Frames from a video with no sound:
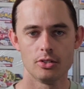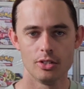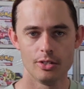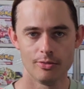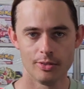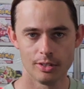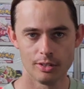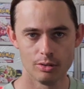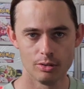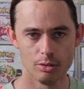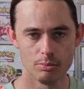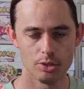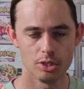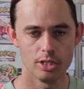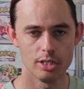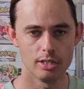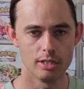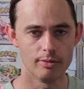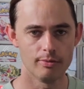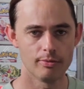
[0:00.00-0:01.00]
difficult
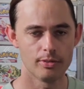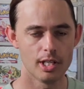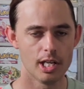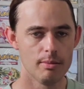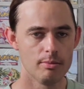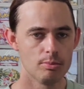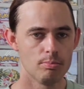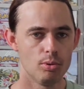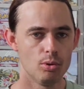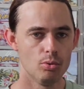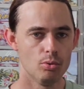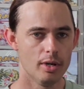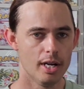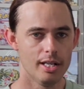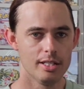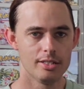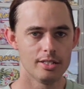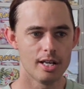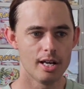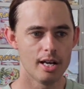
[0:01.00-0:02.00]
Obsidian Flames pull
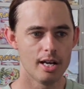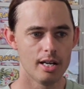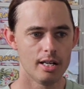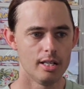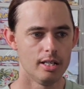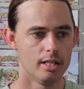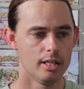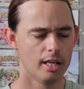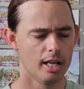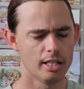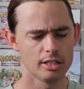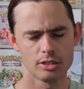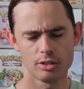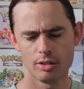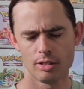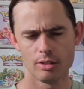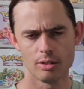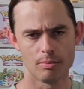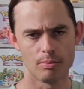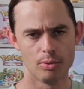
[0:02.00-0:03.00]
rates are.
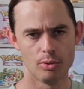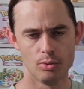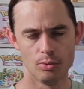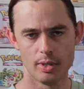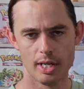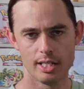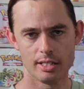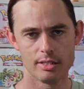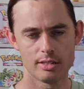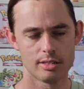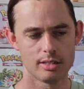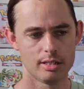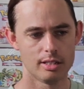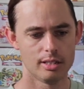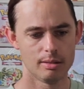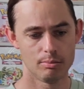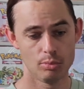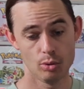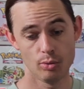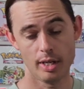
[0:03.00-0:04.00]
Sorry, not pull rates.
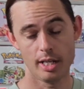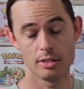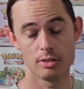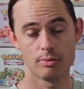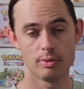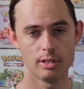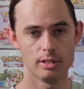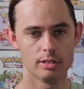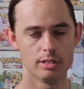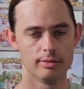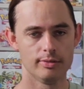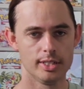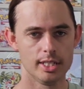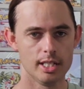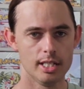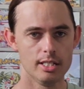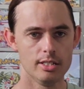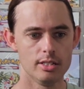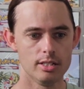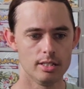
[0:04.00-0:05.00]
Pull rates are
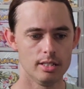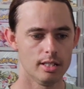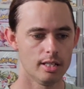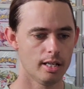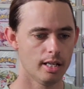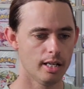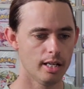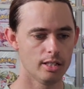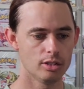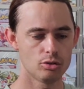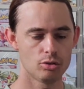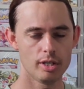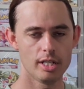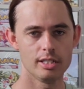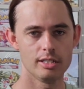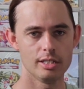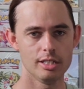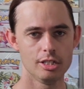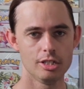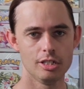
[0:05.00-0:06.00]
relatively easy.
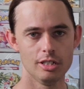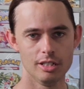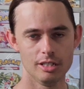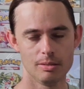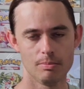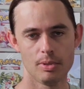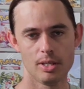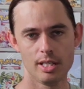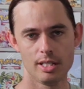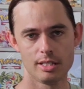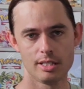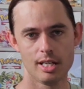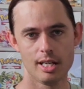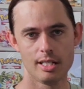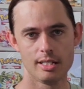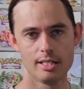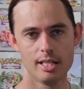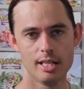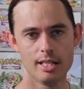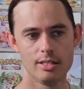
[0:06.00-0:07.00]
Transition into
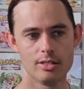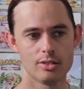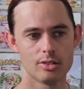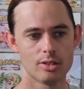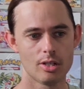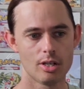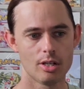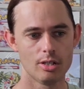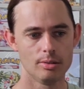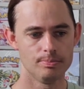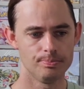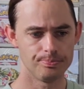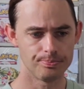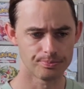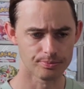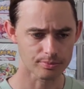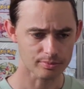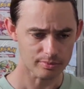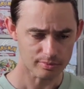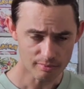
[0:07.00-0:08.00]
PSA 10. So
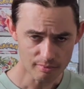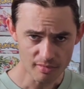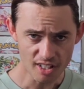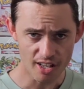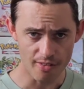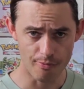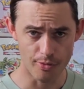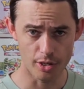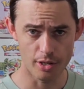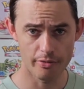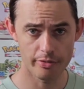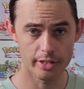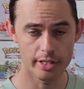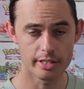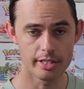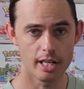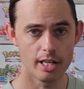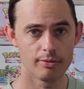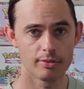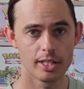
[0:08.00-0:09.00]
very, very
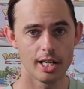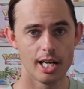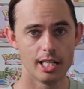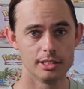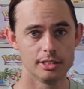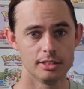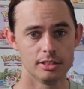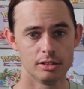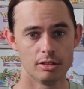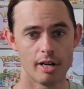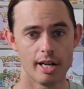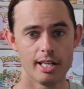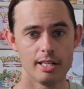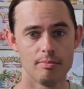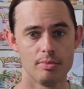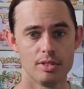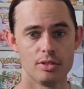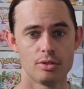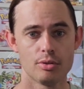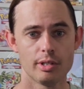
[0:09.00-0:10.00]
tough cards to grade,
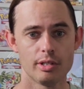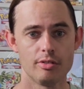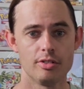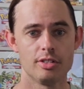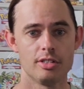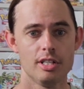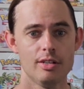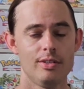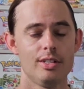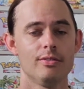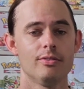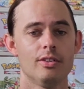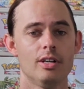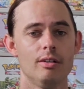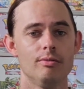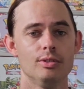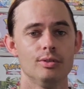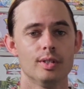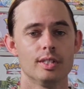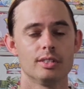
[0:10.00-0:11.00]
but
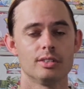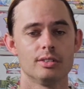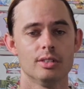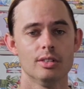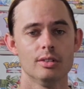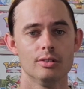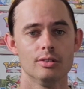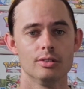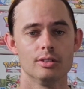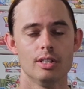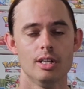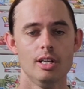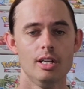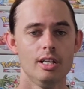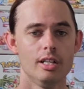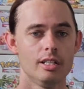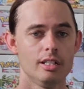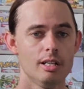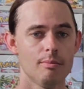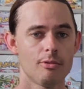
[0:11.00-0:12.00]
275 US dollars.
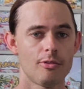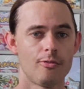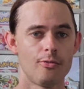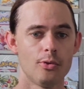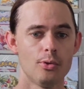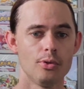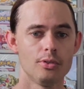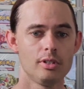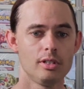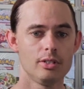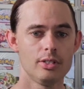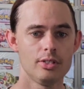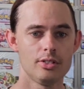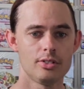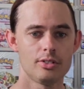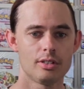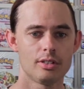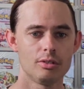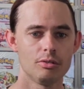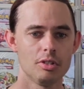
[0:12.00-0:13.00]
Number 4 on the
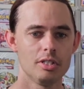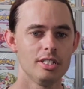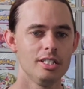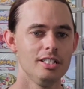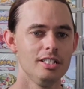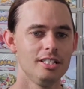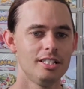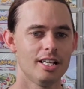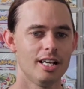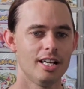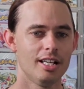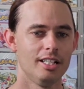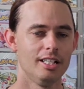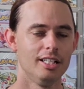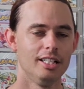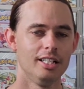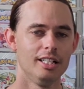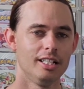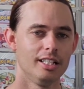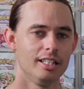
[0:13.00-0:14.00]
list, Greninja.
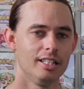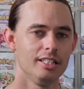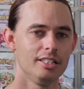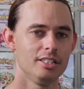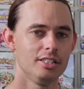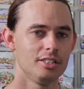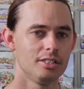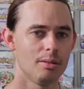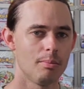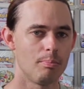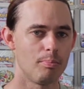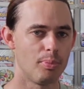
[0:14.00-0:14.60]
This is the